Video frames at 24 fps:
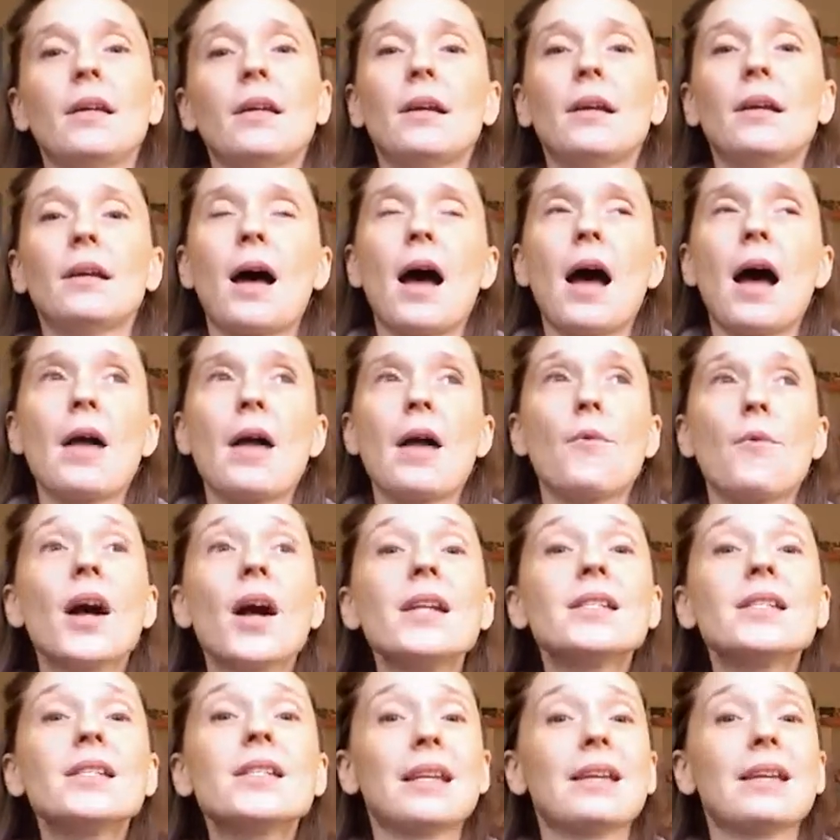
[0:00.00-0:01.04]
I
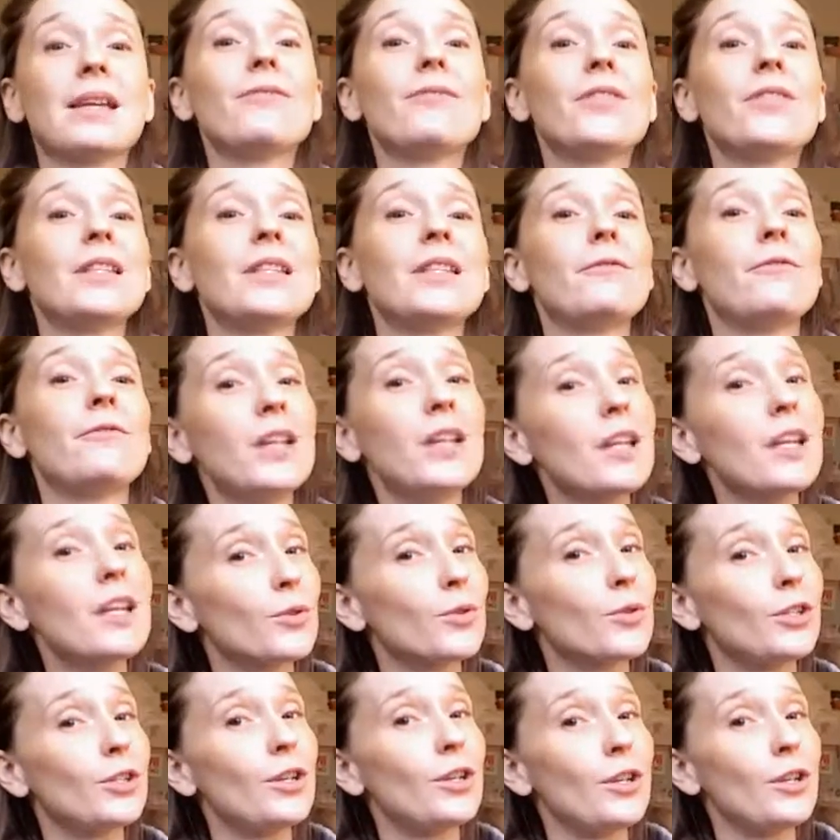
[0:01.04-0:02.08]
want to give these
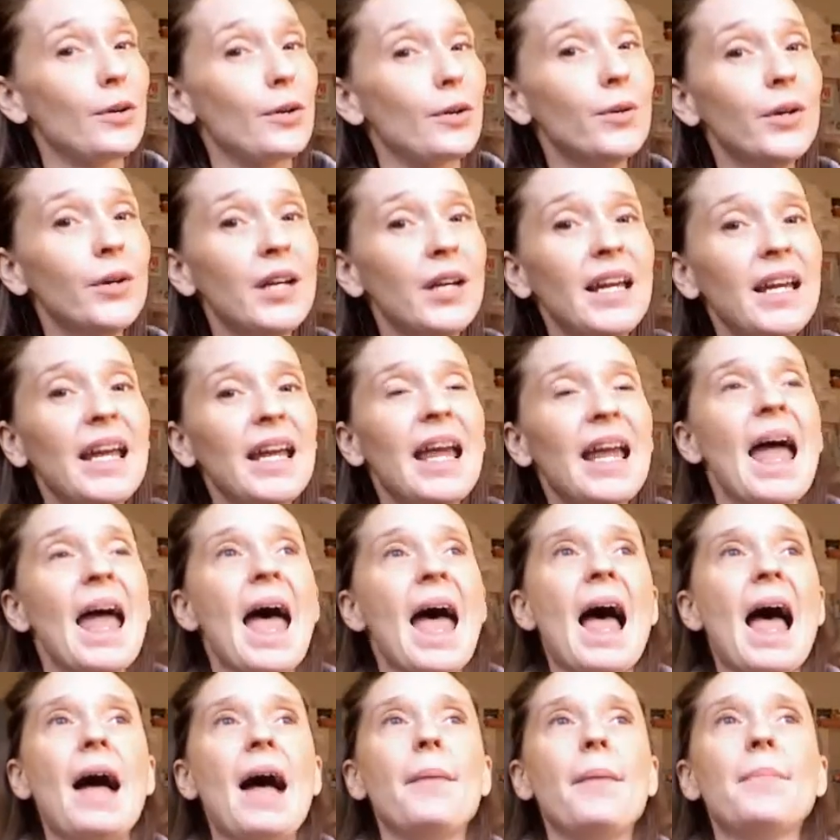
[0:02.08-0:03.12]
videos to you,
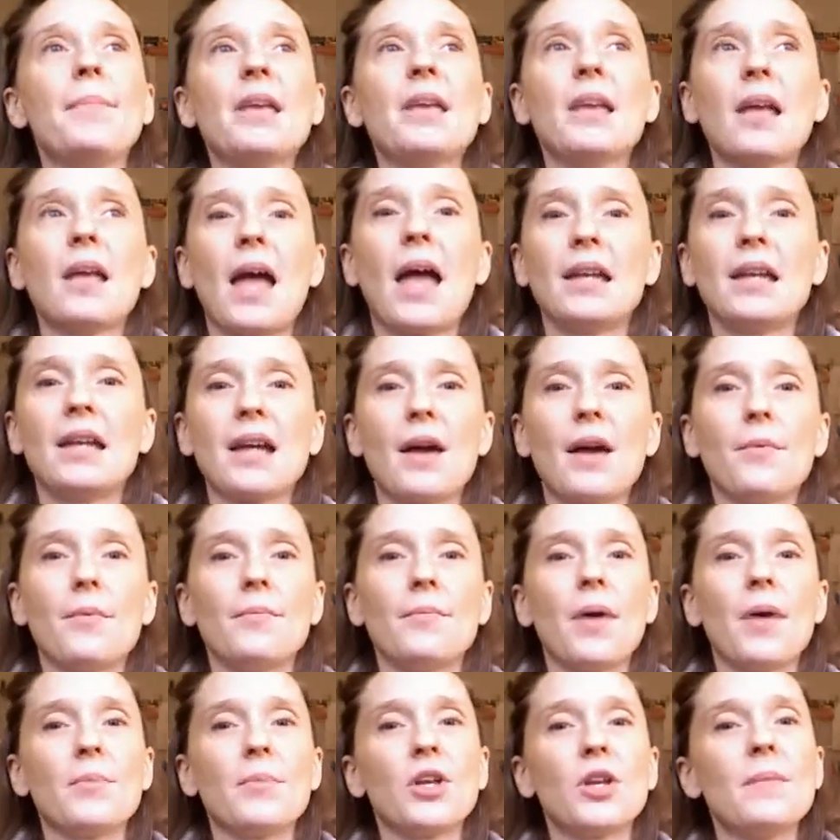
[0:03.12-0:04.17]
and I'm
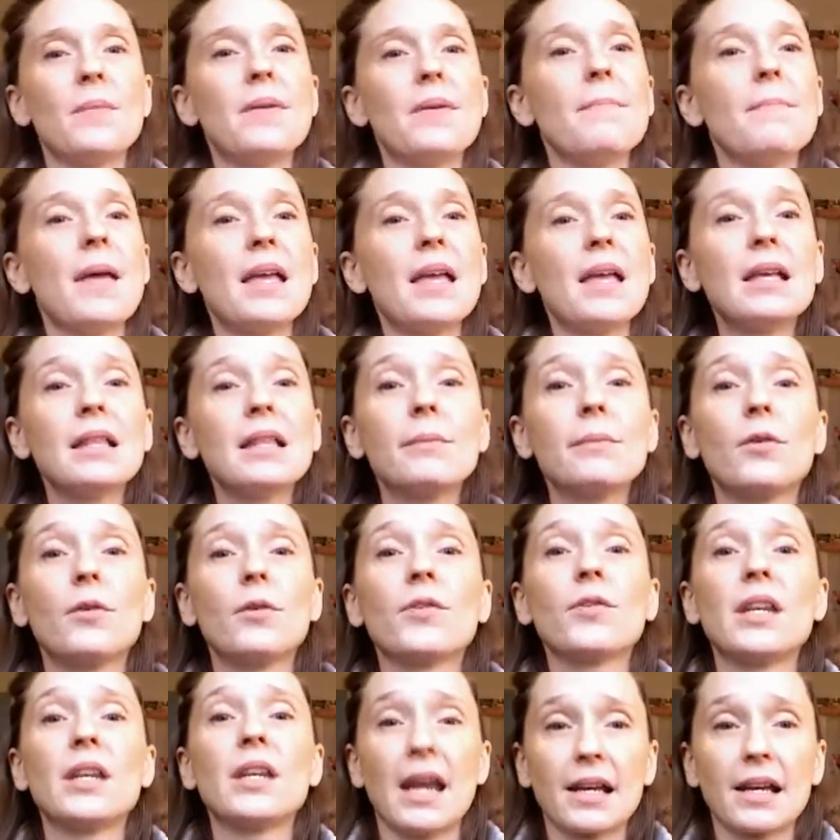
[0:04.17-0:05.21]
going to be making them over
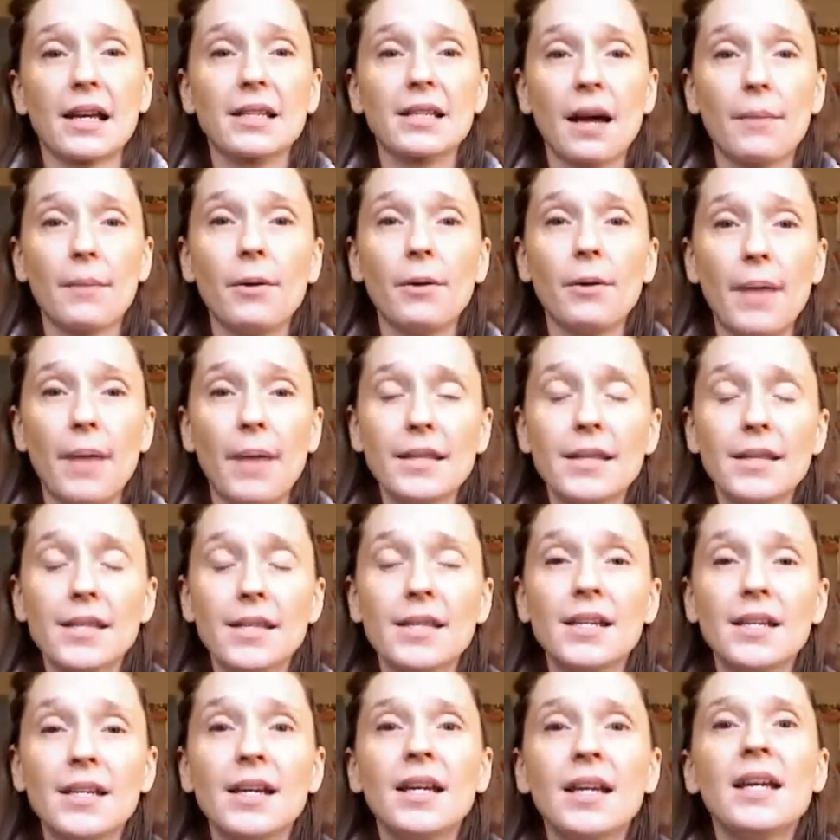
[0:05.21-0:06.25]
the next couple months.